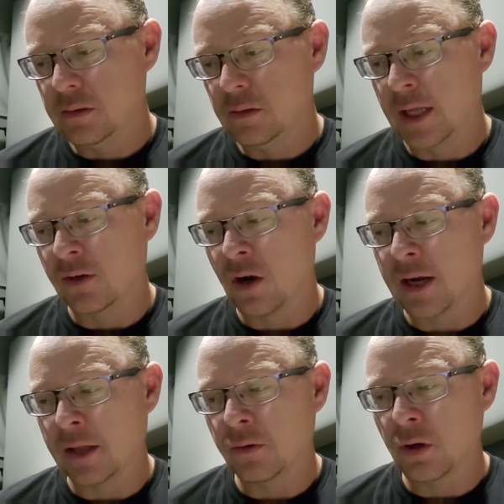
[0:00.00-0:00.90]
Later on
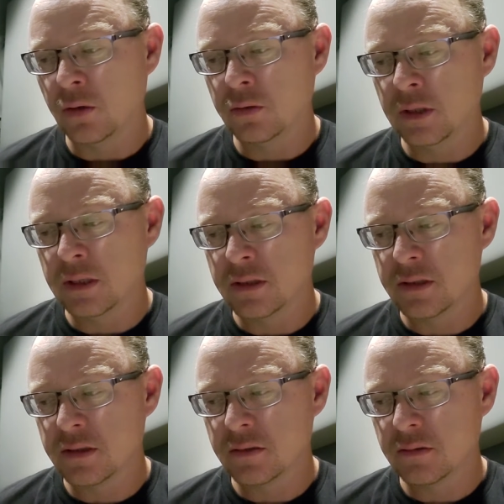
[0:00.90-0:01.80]
down the road
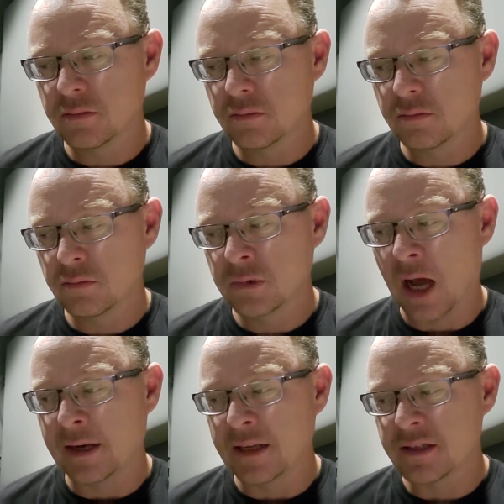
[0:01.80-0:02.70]
is
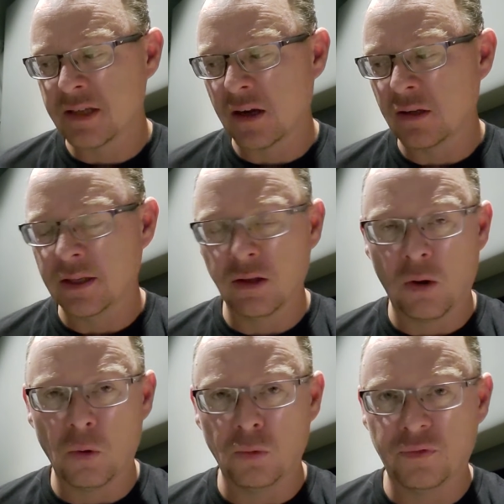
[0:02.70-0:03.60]
not necessarily the
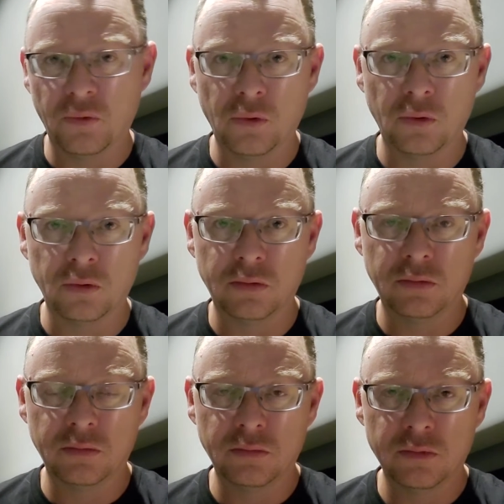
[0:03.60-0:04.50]
whole, full,
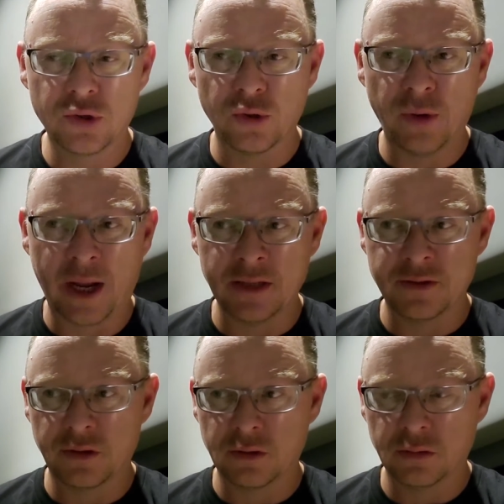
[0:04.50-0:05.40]
true
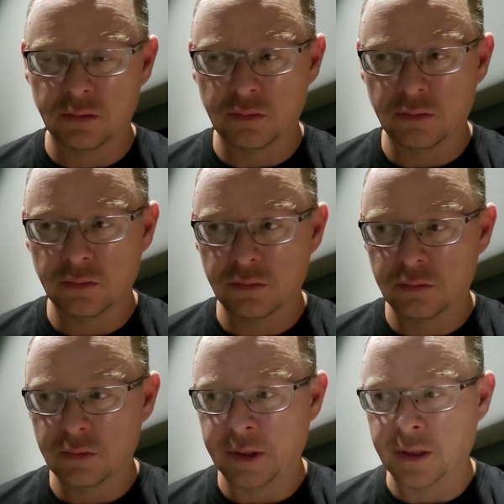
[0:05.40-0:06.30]
answer.
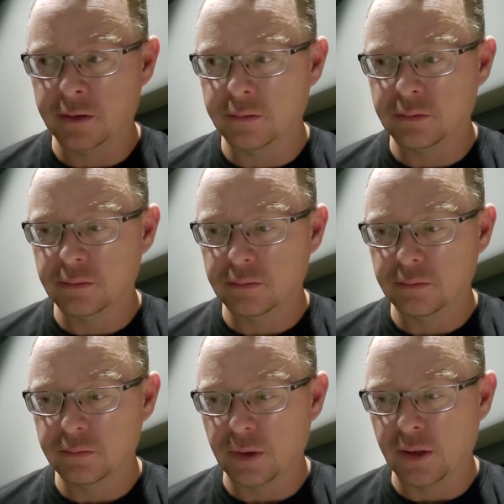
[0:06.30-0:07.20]
You know,
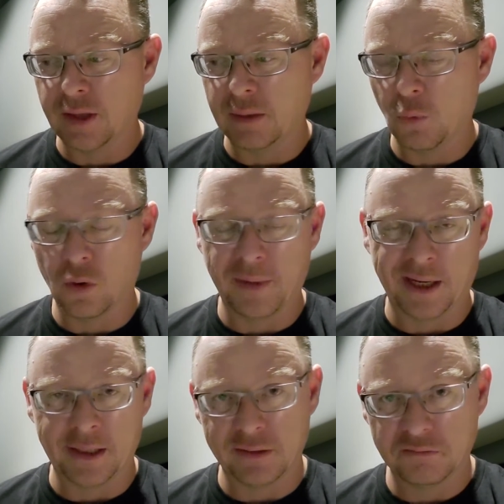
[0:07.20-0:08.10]
when you think more
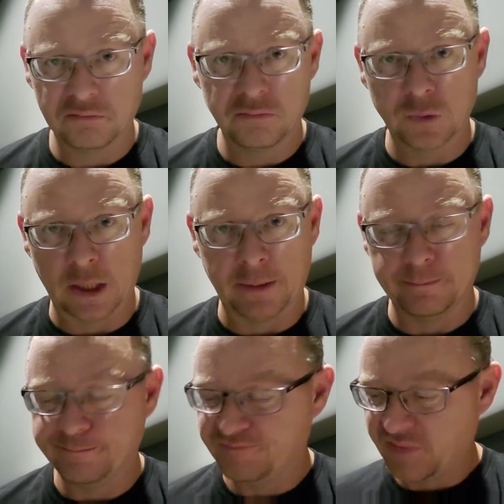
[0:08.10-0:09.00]
about it, right?
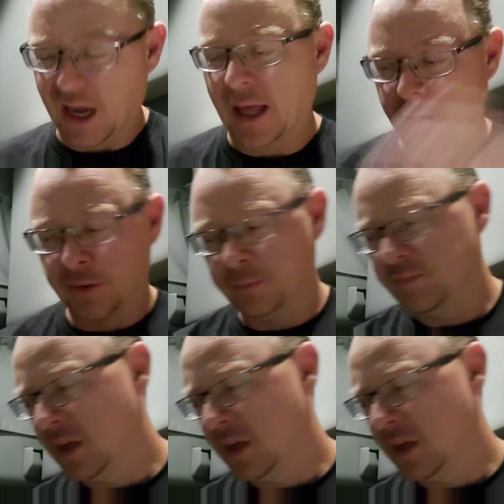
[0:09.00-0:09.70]
I don't know.